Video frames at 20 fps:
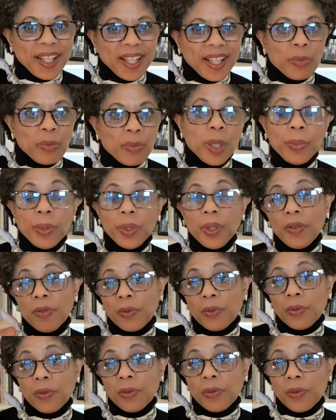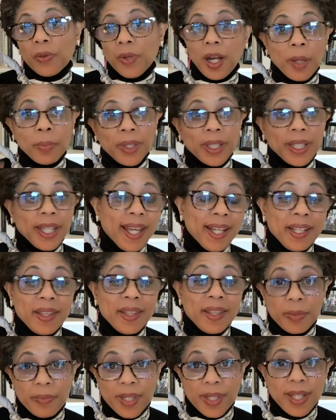People are
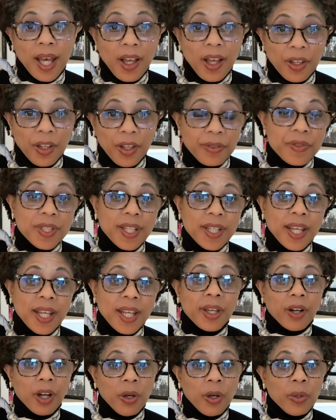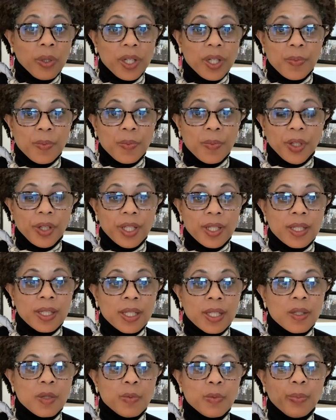replicating themselves and their own
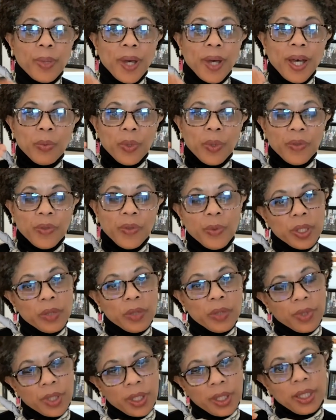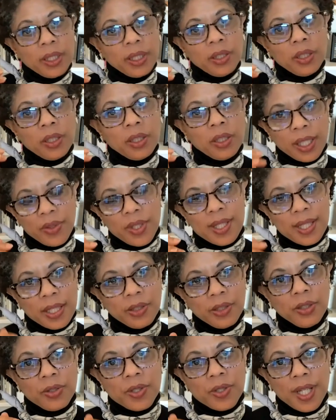experiences, but if we really look at the
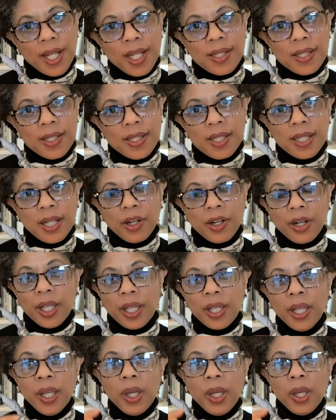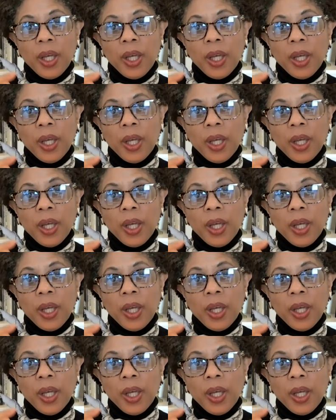skills necessary,